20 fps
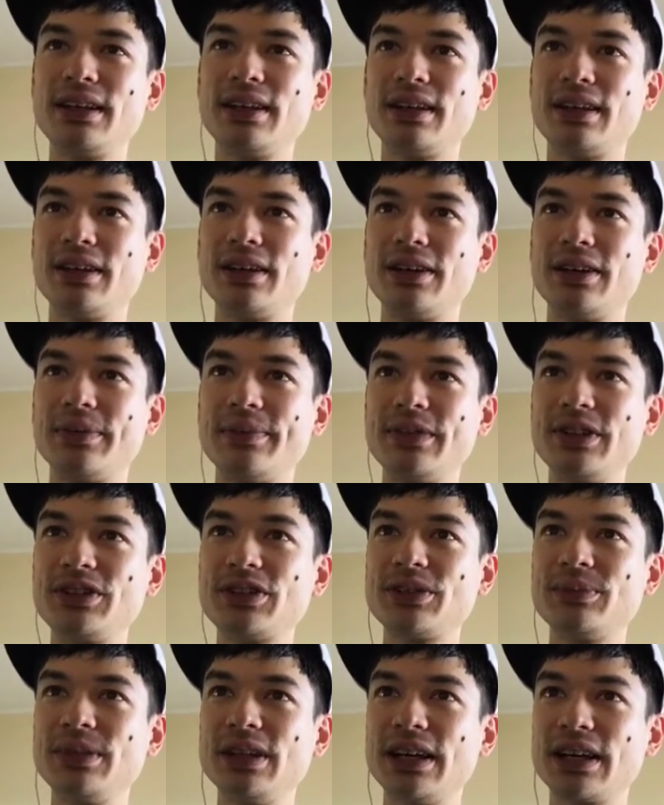Um, this
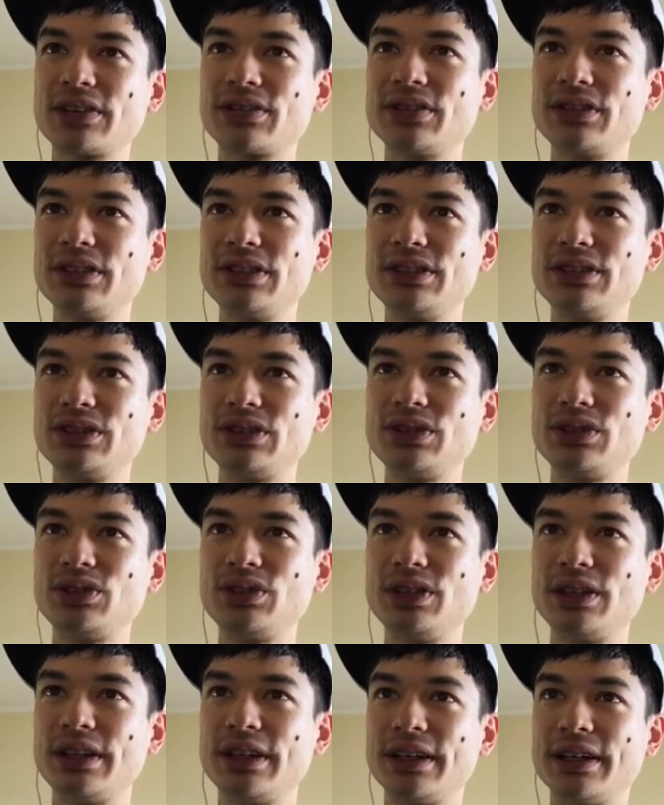can be excellent
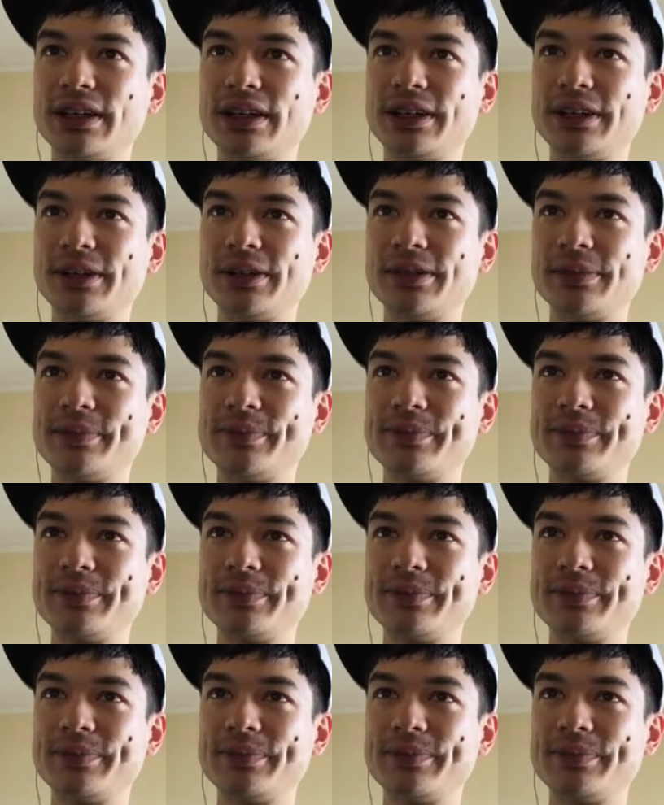um,